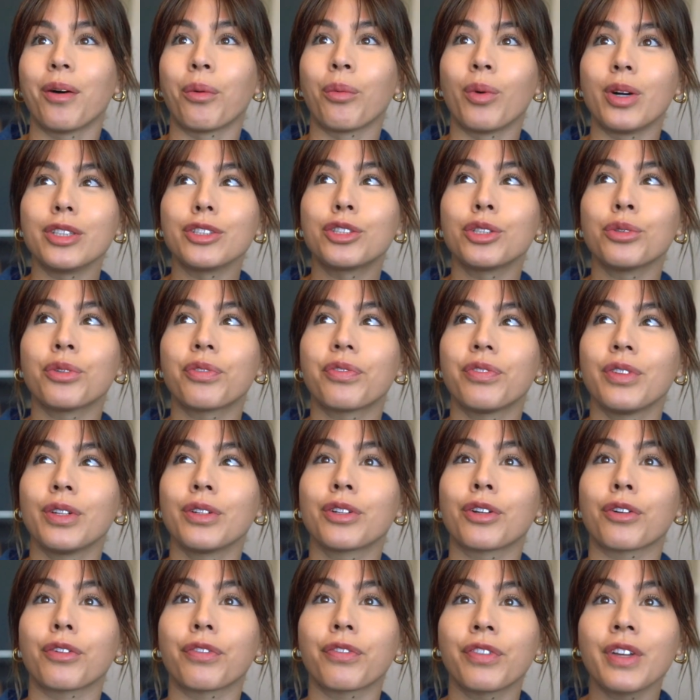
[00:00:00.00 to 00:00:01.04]
once you feel
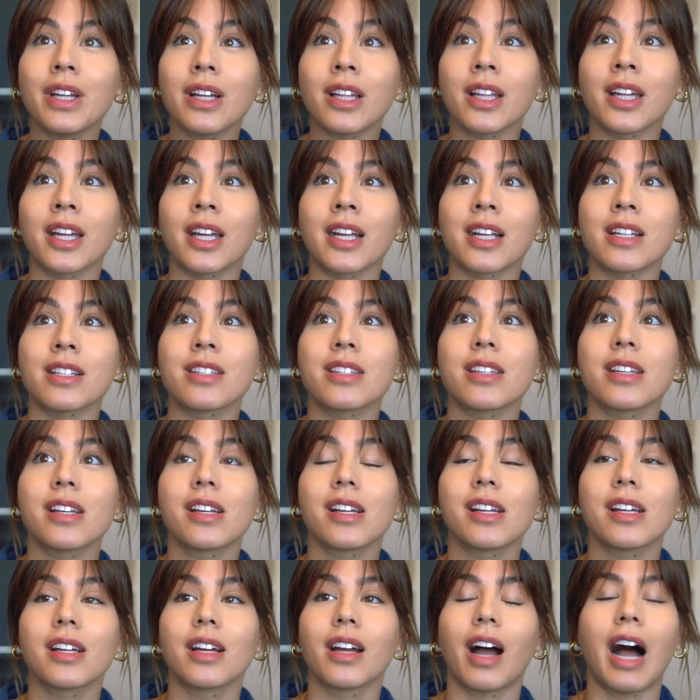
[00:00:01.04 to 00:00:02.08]
your feelings,
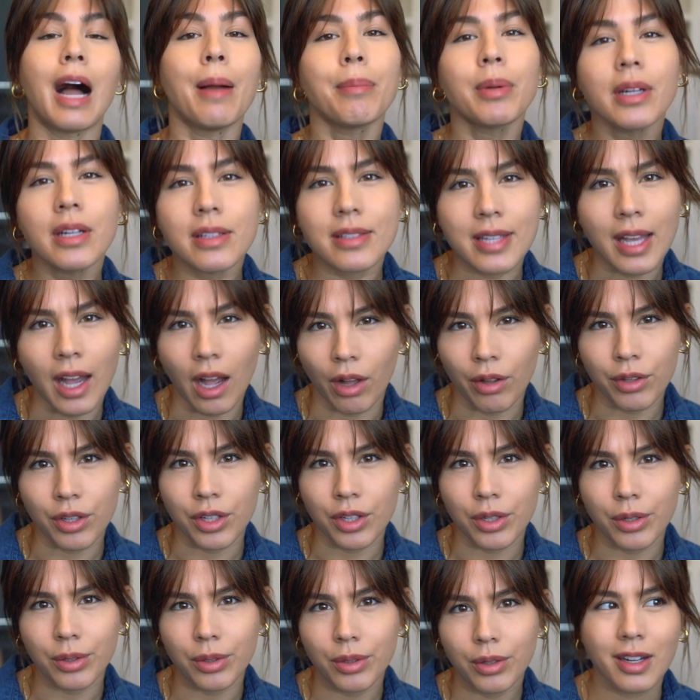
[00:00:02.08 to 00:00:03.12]
I'm gonna tell
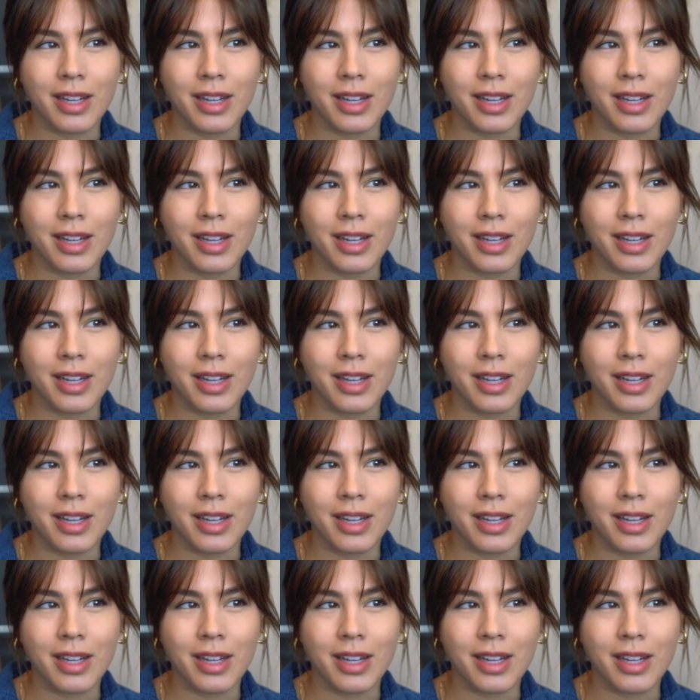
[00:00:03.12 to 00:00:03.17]
you.